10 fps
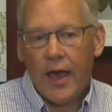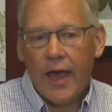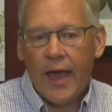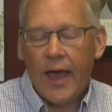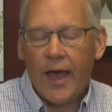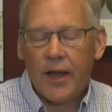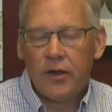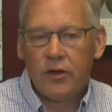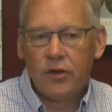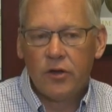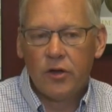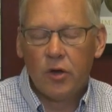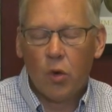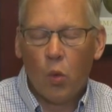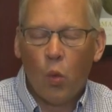And
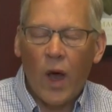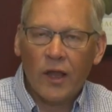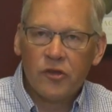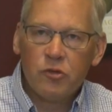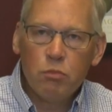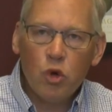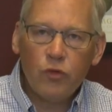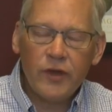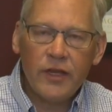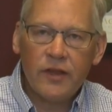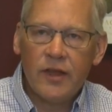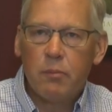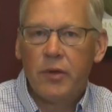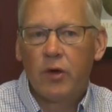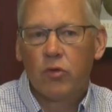while it's moving the
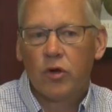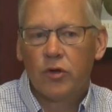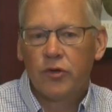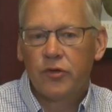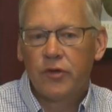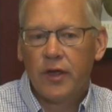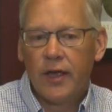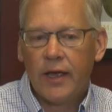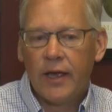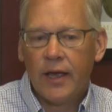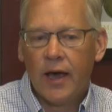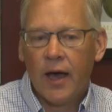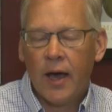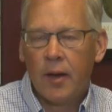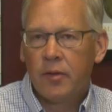minerals,
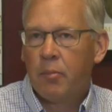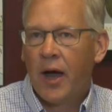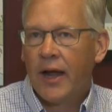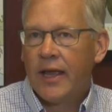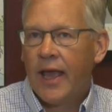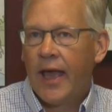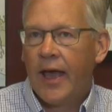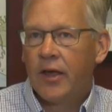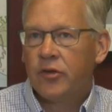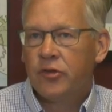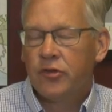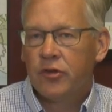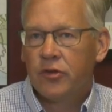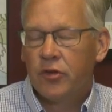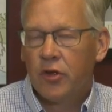uh, the body
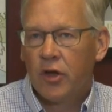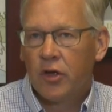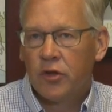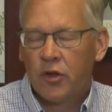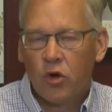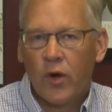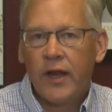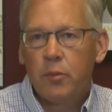has the great